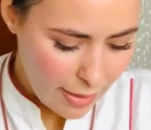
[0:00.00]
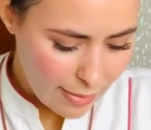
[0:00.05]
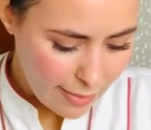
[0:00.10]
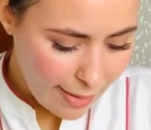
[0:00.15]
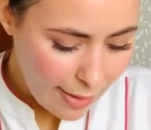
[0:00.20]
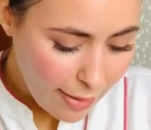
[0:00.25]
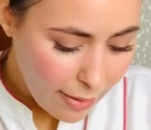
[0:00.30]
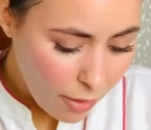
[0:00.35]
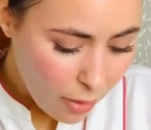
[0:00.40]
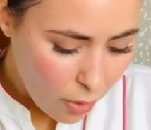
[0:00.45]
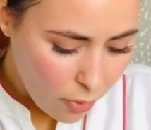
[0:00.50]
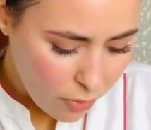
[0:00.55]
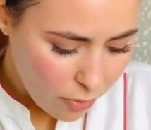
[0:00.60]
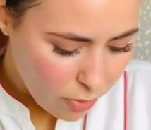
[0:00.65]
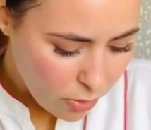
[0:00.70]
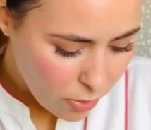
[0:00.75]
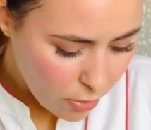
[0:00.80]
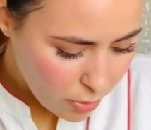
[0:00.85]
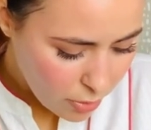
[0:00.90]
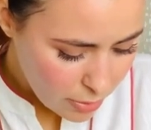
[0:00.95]
Then on the
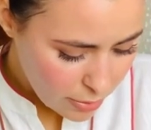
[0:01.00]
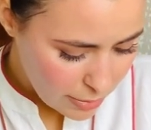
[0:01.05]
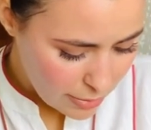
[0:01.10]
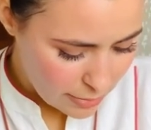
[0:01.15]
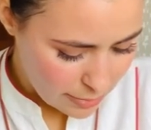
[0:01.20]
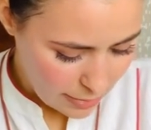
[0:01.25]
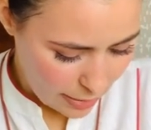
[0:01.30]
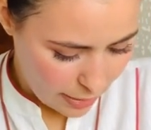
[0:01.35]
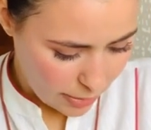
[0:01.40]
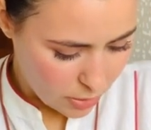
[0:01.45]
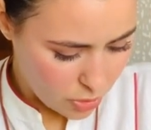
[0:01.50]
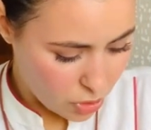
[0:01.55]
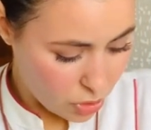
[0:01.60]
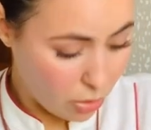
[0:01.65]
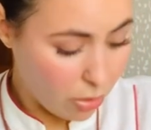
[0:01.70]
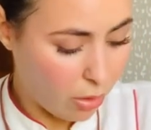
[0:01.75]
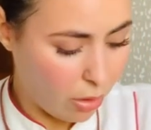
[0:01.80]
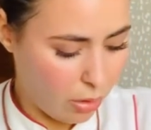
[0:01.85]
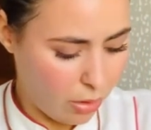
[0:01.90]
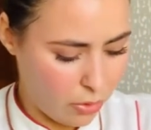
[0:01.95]
third
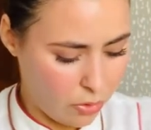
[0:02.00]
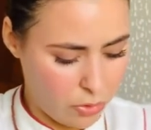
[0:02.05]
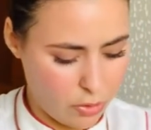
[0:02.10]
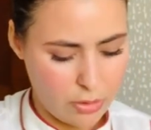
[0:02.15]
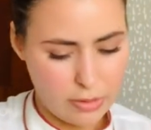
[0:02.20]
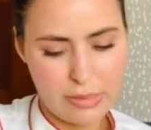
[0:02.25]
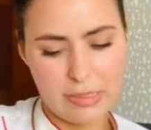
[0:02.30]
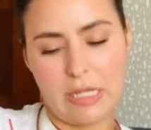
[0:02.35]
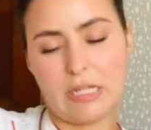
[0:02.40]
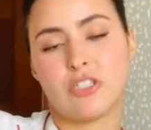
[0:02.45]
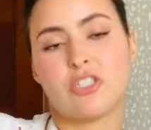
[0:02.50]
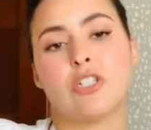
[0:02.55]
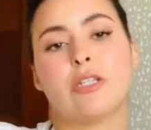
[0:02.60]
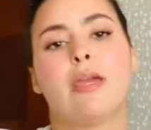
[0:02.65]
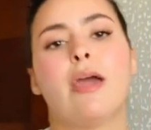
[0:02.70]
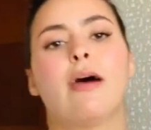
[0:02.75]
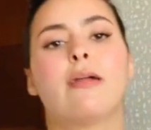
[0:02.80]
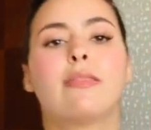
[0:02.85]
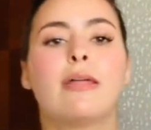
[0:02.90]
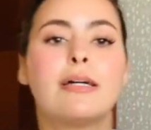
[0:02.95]
section,
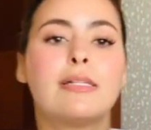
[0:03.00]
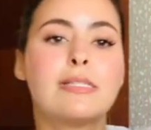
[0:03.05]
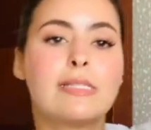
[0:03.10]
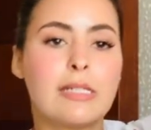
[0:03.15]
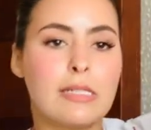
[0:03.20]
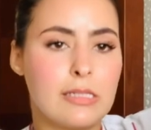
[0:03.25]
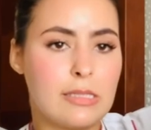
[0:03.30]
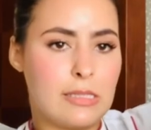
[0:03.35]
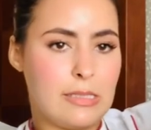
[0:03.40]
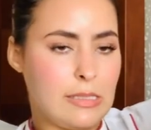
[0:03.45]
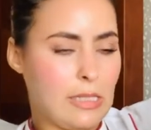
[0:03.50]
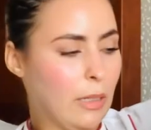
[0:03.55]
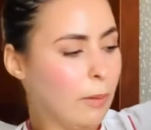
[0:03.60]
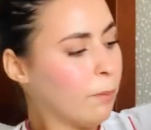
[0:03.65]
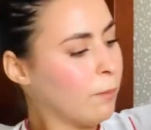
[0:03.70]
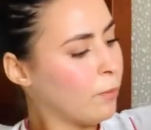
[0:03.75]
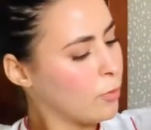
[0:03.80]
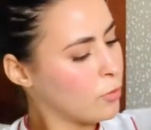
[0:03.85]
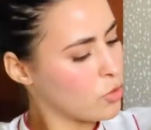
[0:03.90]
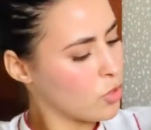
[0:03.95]
yeah, that's a
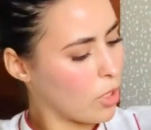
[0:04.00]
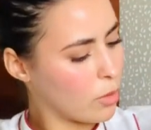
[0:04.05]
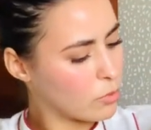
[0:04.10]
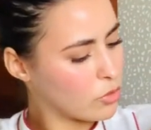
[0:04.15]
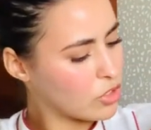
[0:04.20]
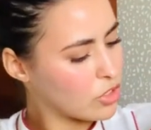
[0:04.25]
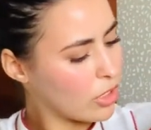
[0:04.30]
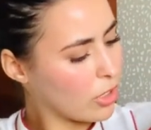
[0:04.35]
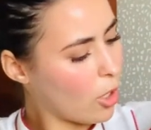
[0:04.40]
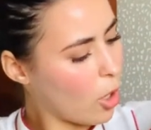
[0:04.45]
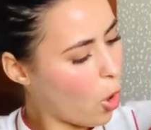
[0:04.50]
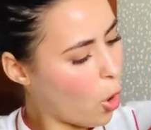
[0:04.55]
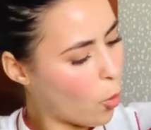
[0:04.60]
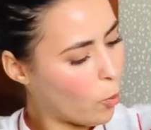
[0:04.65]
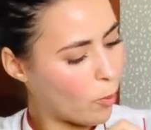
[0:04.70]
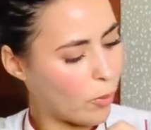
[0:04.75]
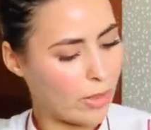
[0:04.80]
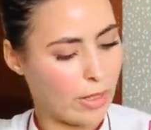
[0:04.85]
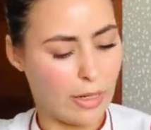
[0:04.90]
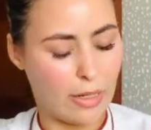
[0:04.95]
zip. So I'm just gonna
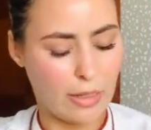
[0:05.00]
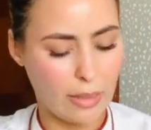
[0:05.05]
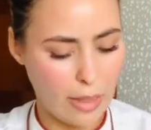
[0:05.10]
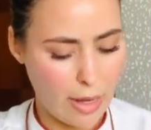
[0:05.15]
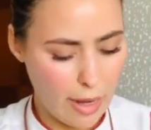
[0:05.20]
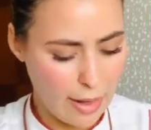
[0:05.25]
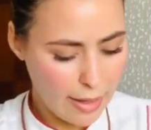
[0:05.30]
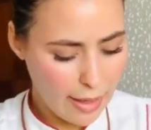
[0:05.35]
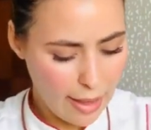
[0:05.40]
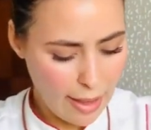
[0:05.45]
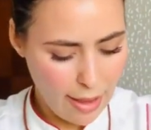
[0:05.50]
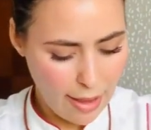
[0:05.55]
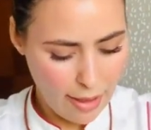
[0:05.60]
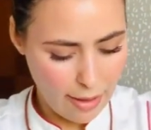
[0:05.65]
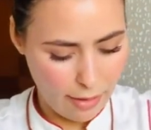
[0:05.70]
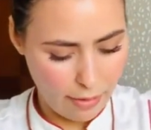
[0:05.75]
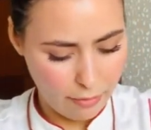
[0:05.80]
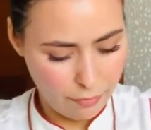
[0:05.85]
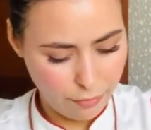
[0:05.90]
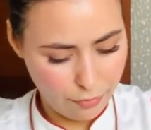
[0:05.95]
open it. I
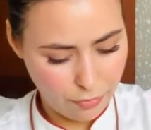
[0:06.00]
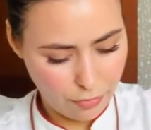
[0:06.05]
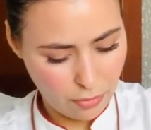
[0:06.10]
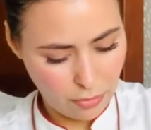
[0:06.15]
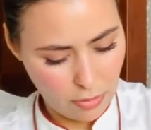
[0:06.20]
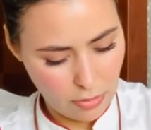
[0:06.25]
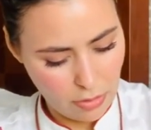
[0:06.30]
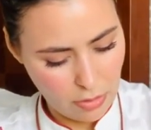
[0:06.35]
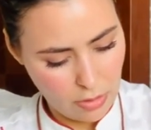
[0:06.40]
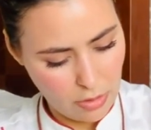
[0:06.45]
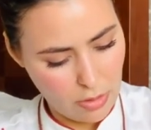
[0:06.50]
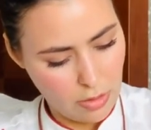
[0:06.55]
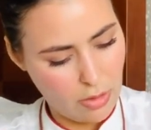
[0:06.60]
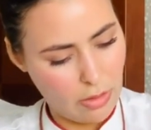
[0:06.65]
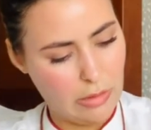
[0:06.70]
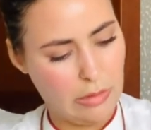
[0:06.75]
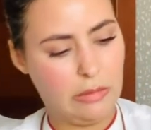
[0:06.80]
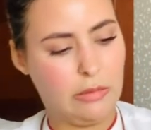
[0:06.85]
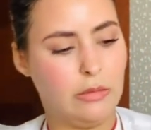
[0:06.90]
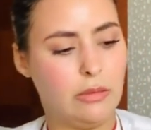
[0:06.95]
have
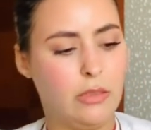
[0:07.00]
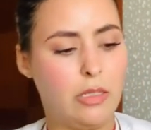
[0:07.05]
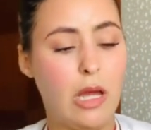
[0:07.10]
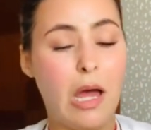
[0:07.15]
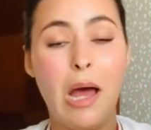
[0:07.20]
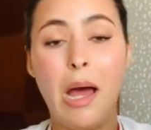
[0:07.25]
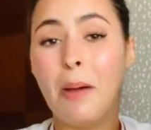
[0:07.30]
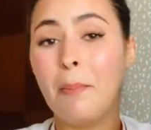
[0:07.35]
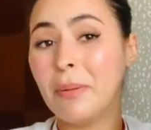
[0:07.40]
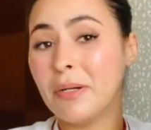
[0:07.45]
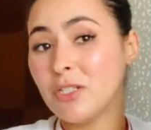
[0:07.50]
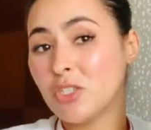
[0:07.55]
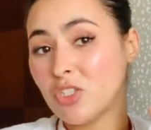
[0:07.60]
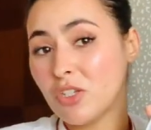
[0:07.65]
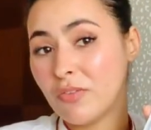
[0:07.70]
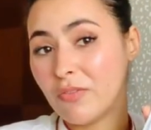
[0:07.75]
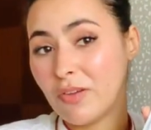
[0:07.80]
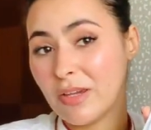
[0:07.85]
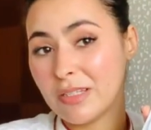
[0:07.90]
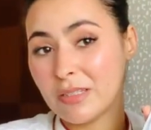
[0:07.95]
a bunch
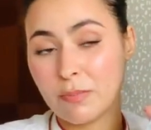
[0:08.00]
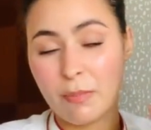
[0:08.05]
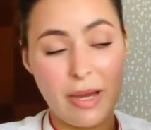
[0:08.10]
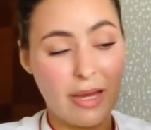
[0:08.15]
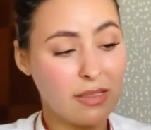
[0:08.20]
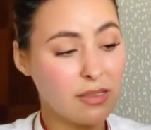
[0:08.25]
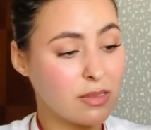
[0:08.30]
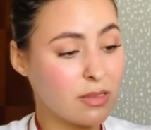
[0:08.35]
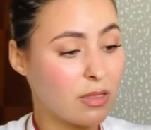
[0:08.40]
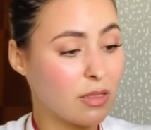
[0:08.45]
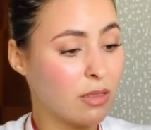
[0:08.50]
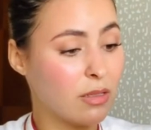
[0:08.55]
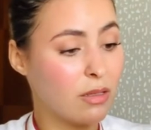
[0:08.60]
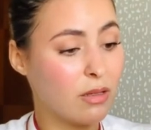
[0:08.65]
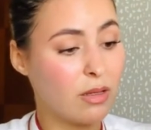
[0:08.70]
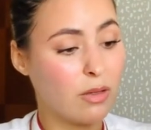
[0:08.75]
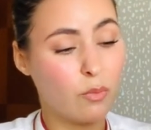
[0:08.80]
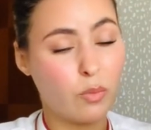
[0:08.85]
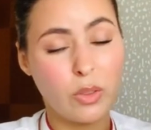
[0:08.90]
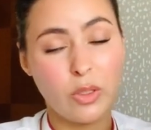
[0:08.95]
of face masks.
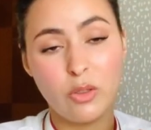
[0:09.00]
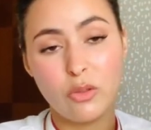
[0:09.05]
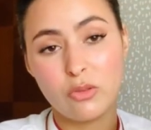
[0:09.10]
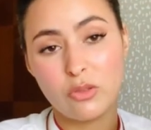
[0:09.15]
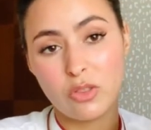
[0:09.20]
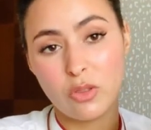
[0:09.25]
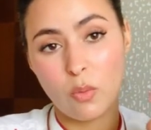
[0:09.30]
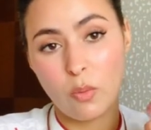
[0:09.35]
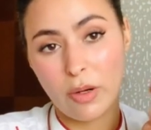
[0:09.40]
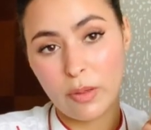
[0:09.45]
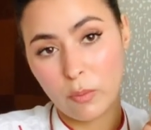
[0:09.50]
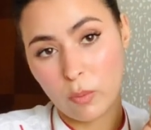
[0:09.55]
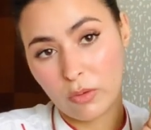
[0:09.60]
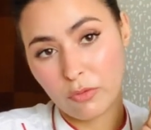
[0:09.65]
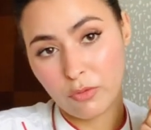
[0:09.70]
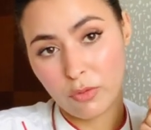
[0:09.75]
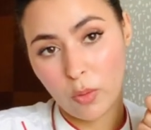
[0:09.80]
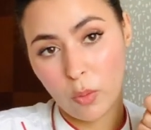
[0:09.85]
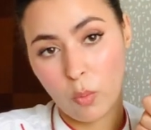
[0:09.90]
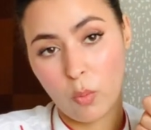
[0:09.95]
We use the white one
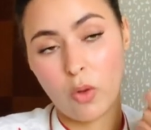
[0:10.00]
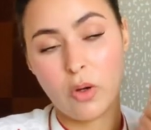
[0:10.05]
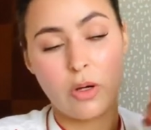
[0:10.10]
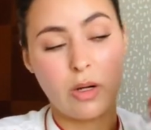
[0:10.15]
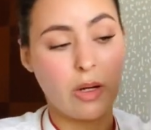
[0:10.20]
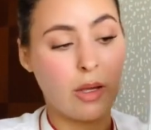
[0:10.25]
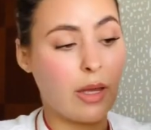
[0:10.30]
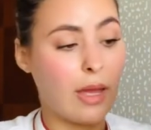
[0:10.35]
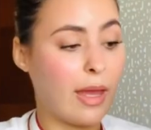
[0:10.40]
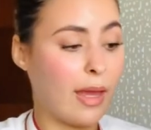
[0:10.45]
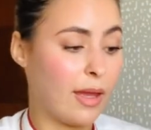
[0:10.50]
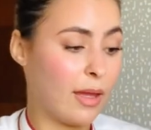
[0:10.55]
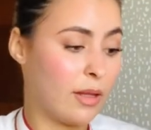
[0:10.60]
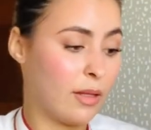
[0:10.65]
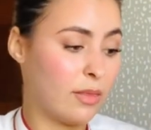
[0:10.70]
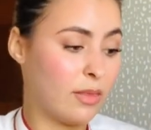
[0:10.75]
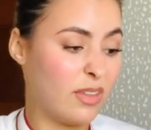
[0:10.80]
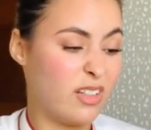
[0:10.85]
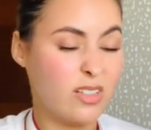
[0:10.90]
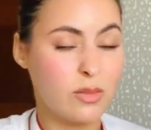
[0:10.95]
for work
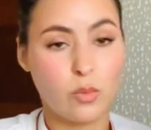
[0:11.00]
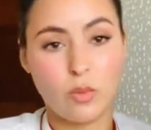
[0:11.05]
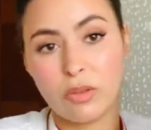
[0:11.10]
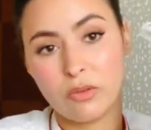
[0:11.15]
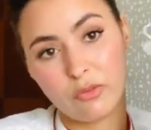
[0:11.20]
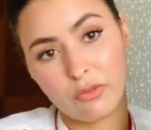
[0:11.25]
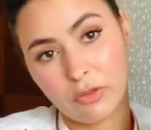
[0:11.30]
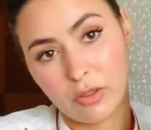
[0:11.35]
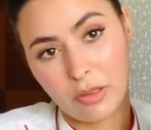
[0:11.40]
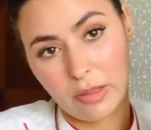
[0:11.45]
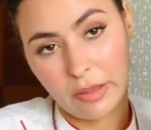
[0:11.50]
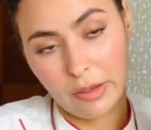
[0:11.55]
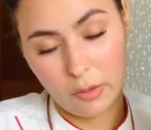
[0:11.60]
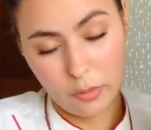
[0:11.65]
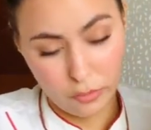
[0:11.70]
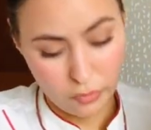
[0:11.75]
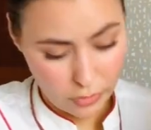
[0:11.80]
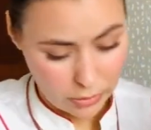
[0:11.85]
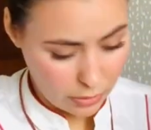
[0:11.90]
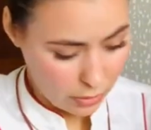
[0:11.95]
and these one for
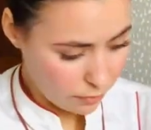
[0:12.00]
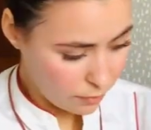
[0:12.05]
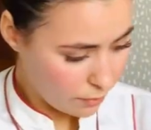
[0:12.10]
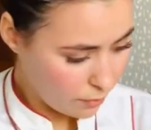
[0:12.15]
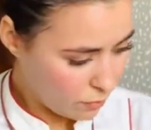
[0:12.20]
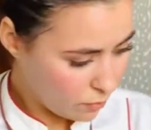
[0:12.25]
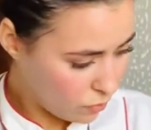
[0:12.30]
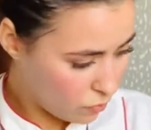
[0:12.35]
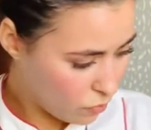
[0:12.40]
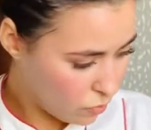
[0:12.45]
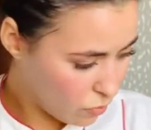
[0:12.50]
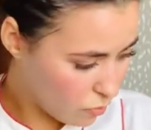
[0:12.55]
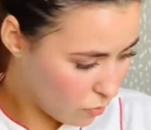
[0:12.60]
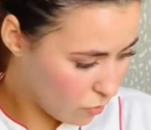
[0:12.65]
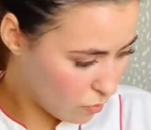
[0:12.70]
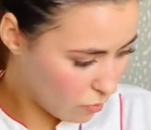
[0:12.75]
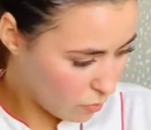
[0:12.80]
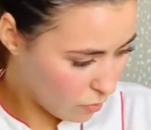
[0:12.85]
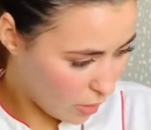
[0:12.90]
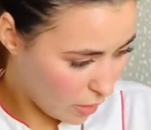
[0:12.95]
layover.
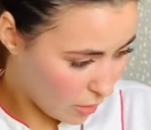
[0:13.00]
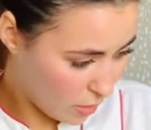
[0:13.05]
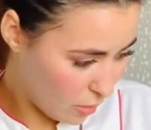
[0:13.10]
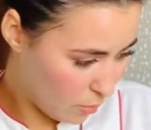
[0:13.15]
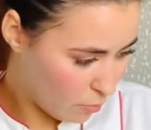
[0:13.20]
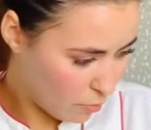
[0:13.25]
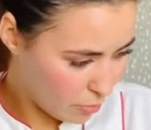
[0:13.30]
I keep